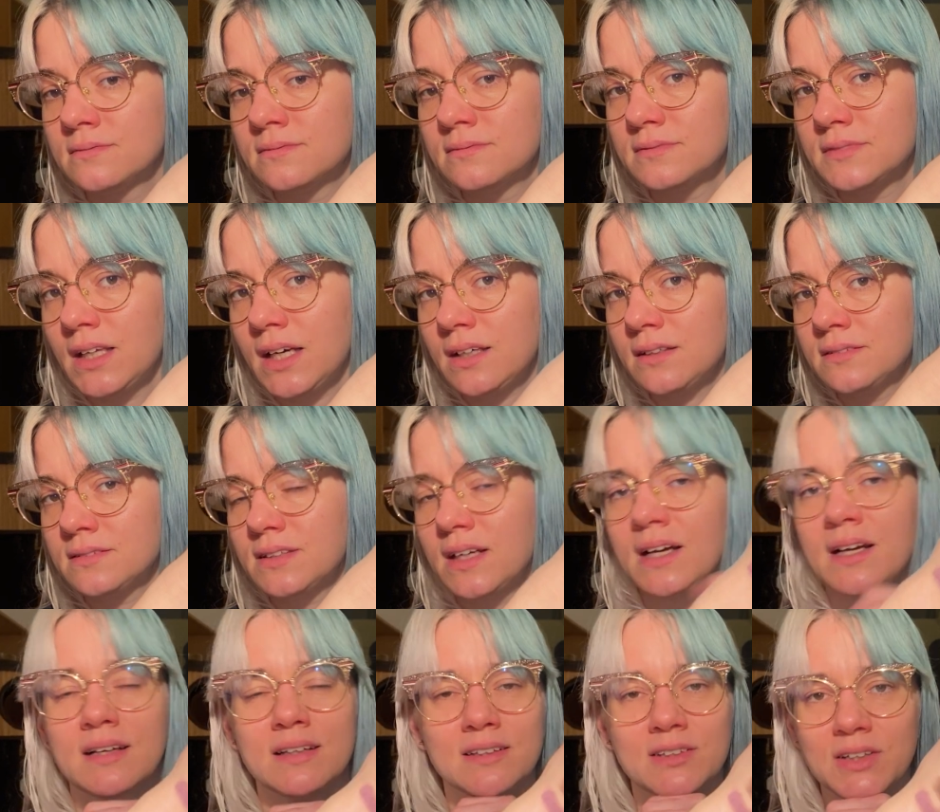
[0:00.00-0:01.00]
Yeah.
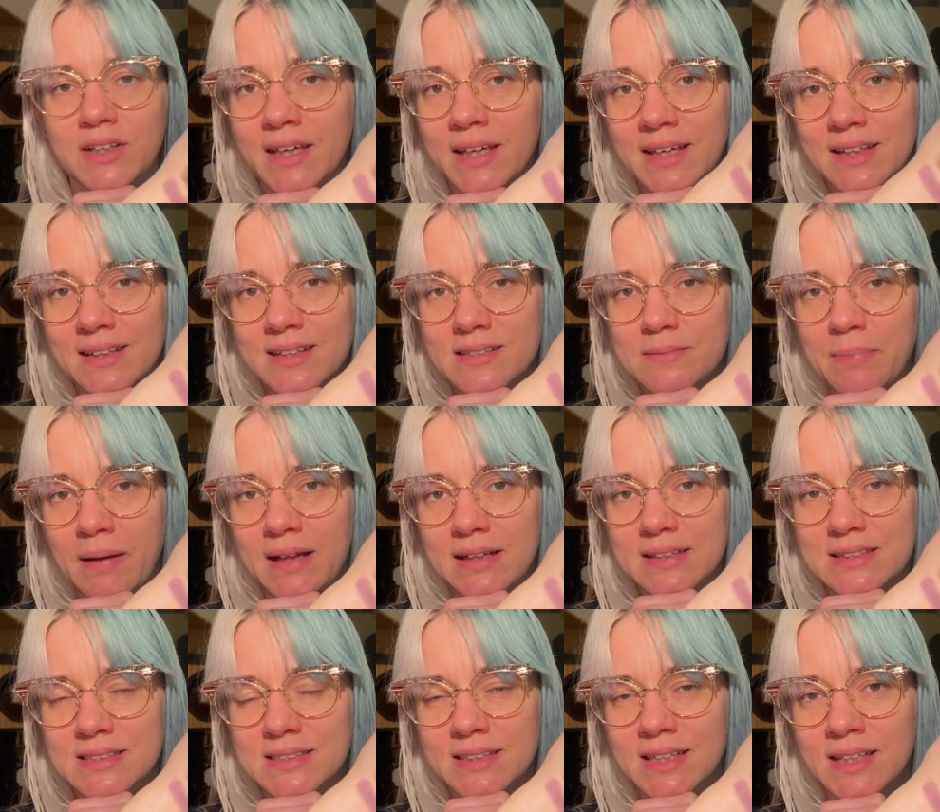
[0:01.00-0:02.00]
Looking at these
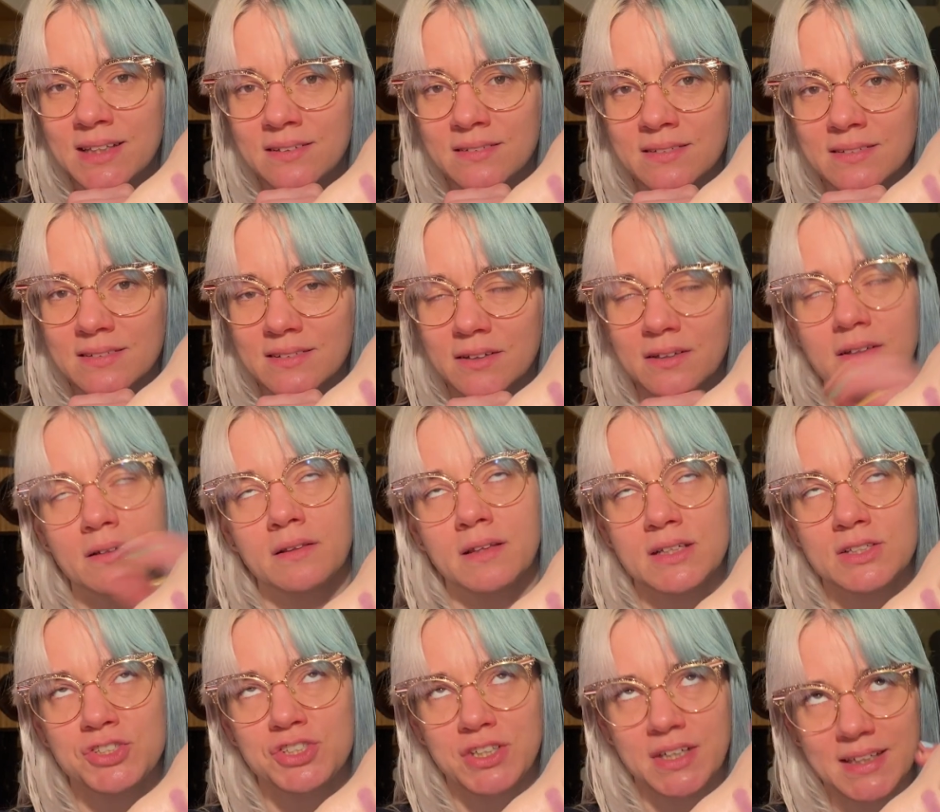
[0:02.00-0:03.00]
palettes together, or these
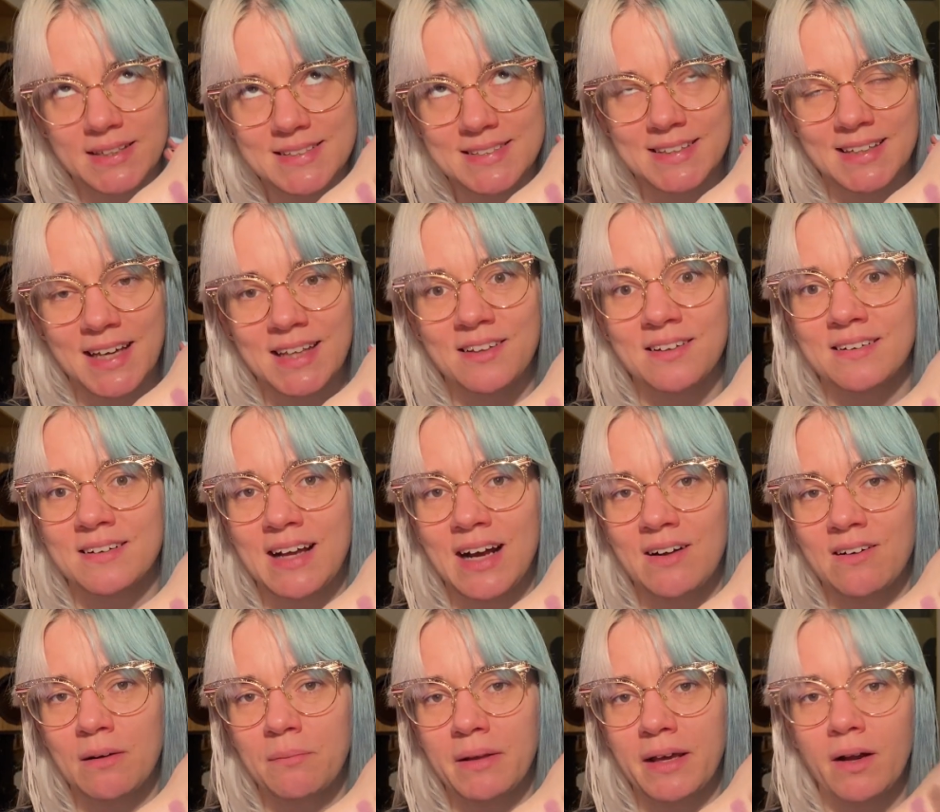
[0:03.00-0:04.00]
shades together now,
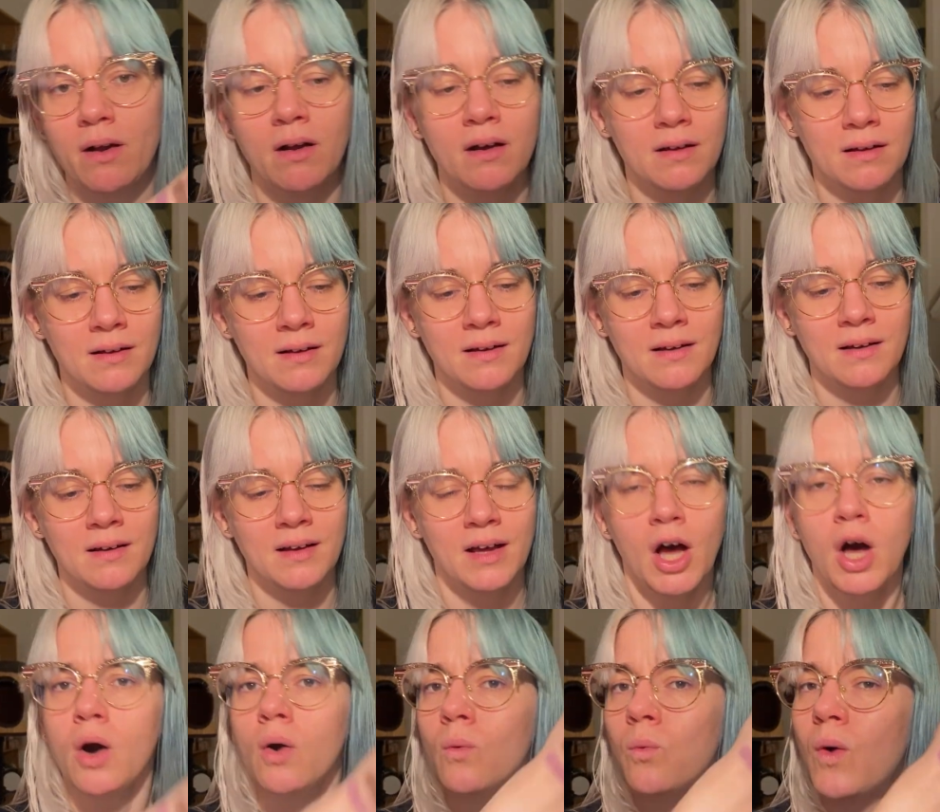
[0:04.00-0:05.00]
I'm like,
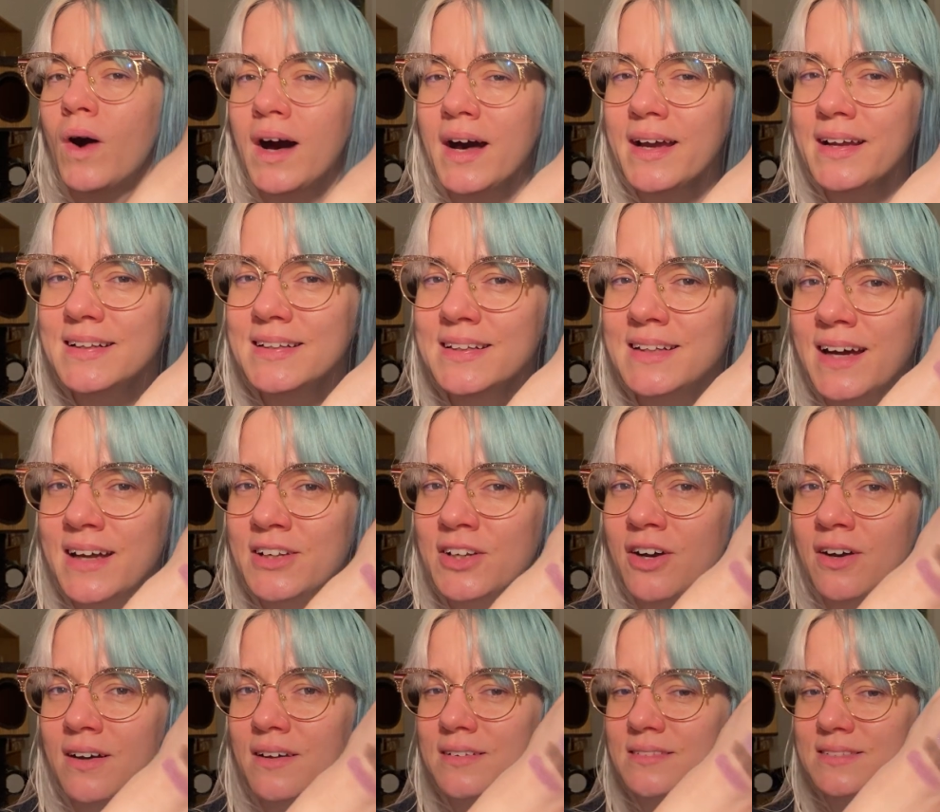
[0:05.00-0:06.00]
why did I
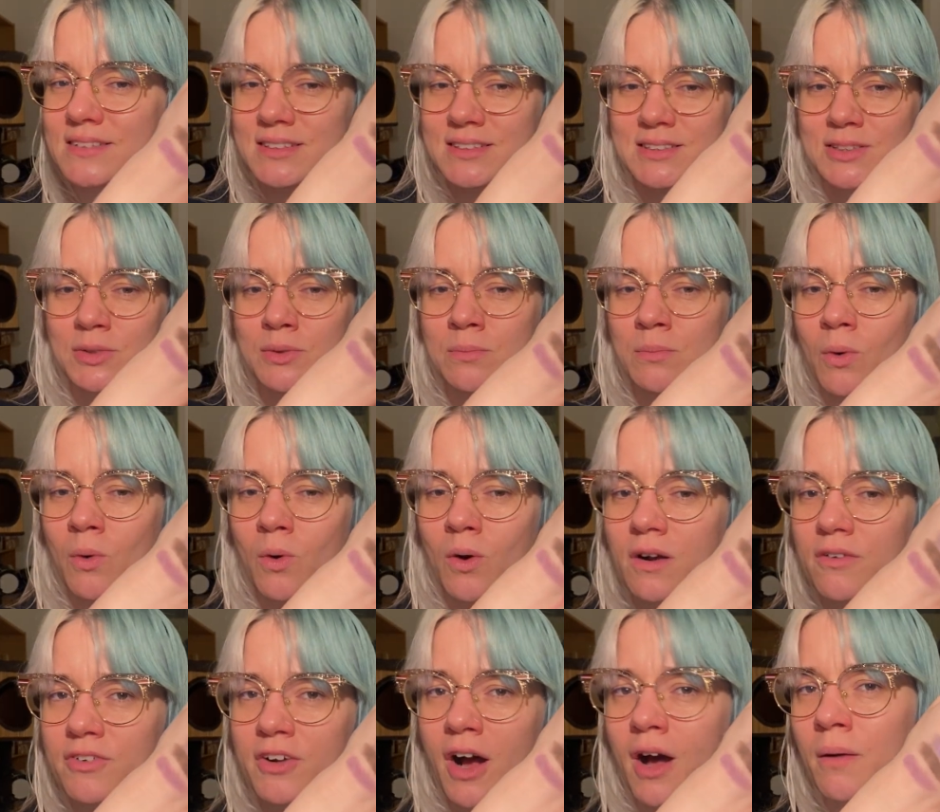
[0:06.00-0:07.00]
not do more
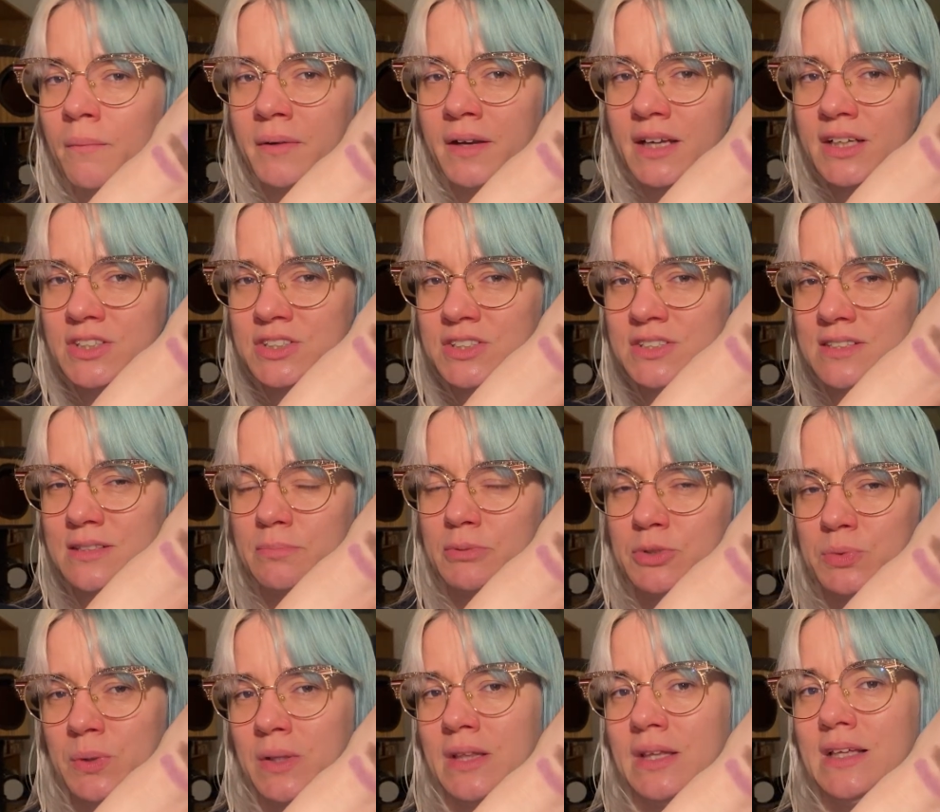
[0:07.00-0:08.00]
of combinations
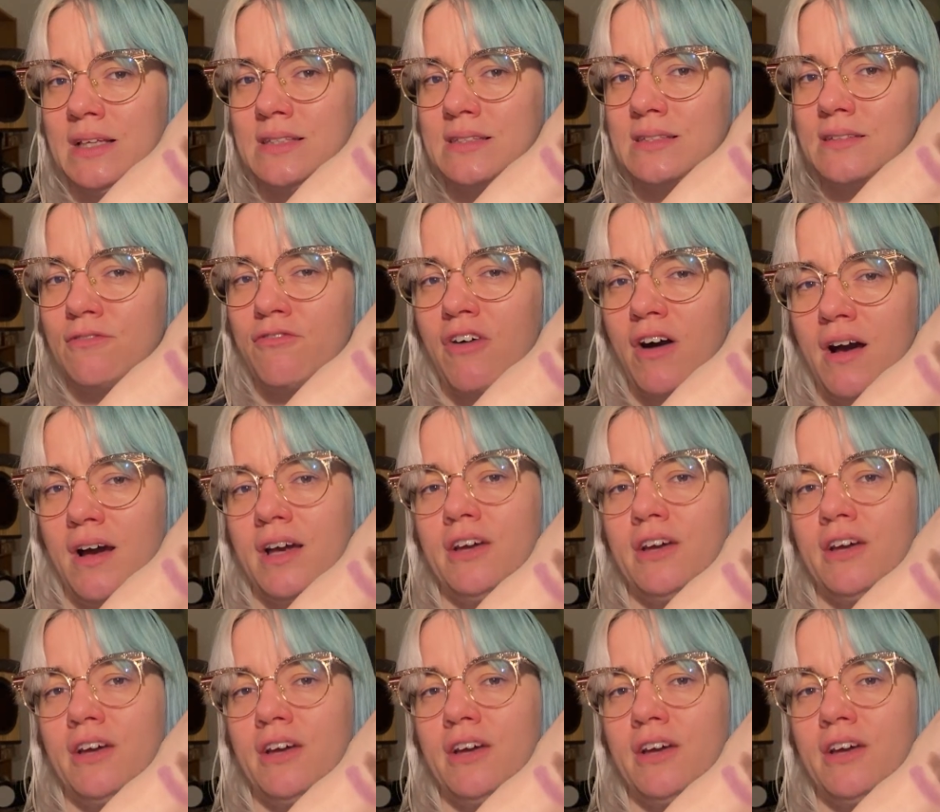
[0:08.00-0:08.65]
between these 5?